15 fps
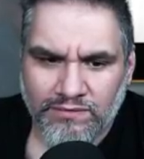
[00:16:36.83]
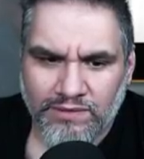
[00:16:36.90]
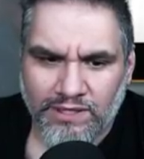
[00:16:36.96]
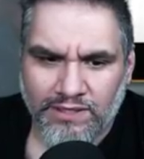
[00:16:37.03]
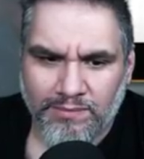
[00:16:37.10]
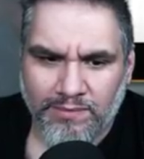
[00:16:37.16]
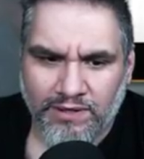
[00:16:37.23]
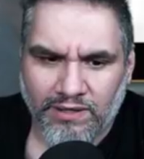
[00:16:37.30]
To
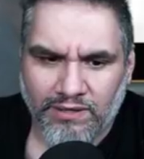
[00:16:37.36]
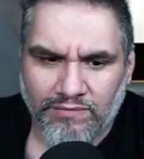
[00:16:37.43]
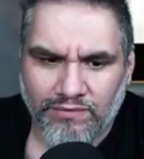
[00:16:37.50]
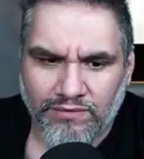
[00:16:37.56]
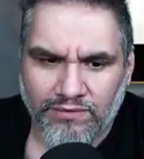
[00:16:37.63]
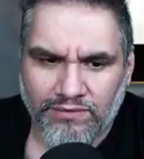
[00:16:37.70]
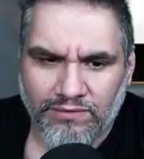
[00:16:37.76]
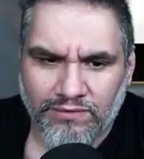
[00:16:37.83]
get the mana
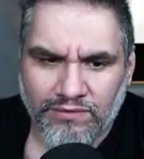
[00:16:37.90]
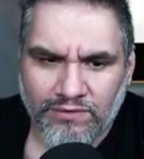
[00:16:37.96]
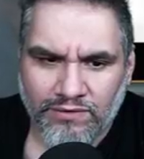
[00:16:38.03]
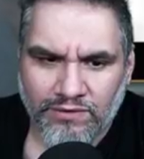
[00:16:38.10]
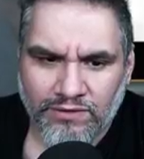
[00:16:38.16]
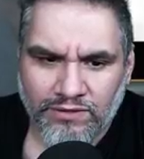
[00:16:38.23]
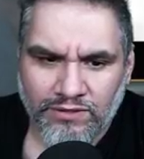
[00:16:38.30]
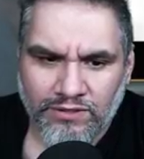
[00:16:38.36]
confluence.
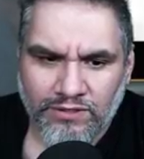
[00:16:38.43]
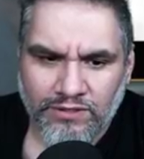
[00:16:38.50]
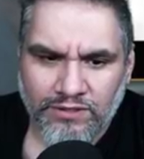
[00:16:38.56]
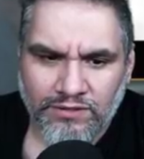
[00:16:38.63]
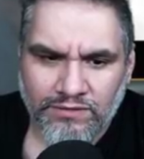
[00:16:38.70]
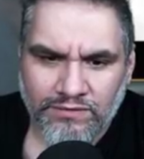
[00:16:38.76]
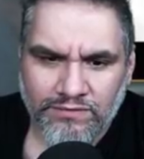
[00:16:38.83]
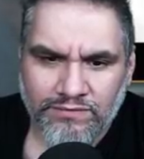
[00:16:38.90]

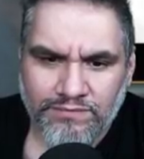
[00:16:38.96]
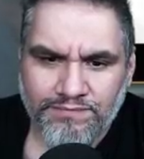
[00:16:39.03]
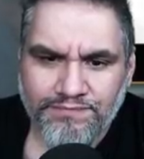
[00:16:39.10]
All right.